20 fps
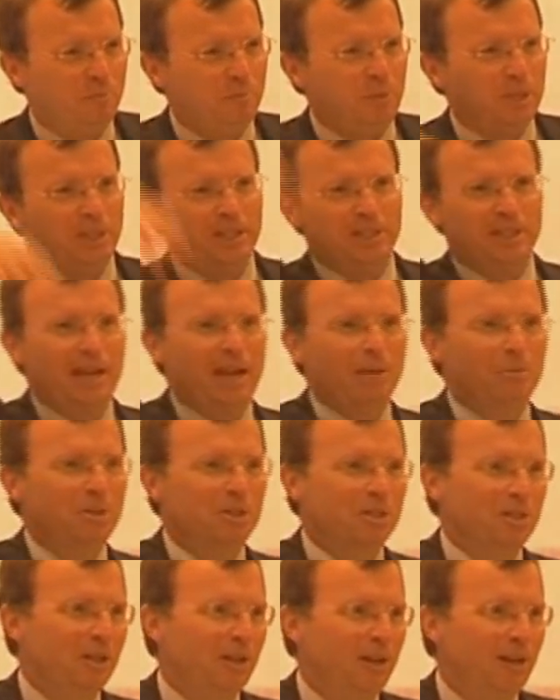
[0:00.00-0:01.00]
Because
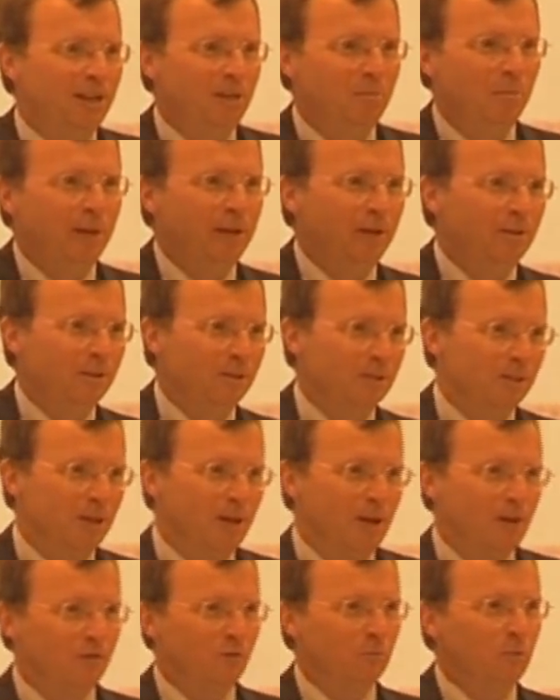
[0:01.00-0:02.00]
Amazon and
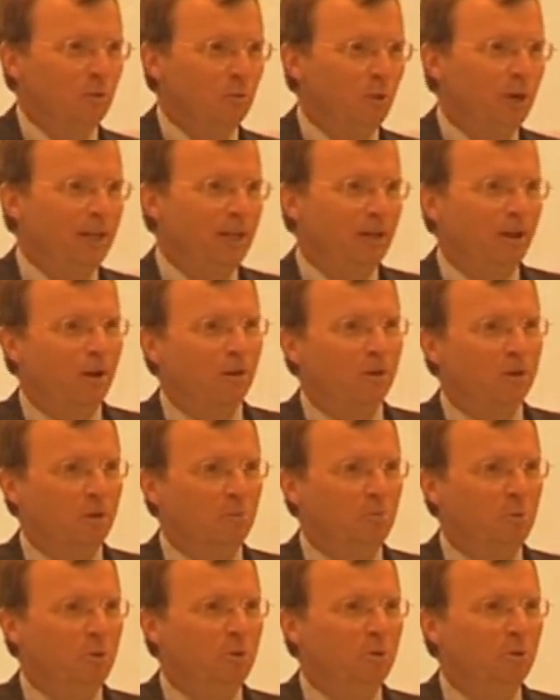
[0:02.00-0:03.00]
Microsoft will be running all the
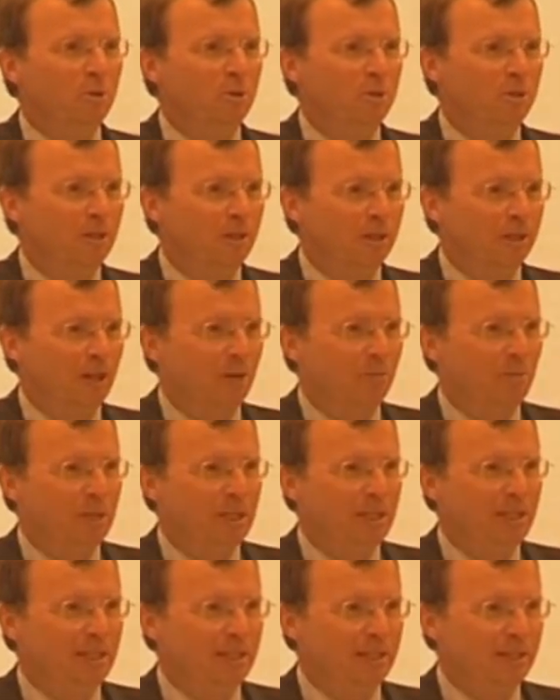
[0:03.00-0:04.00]
computers that the
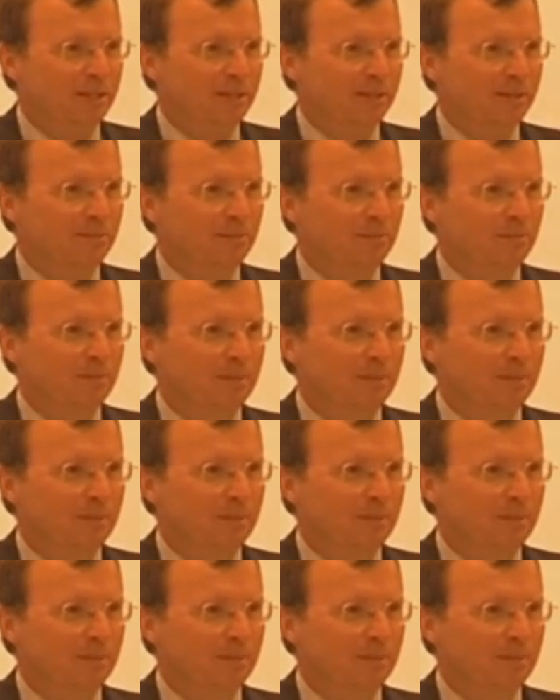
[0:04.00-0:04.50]
company needs.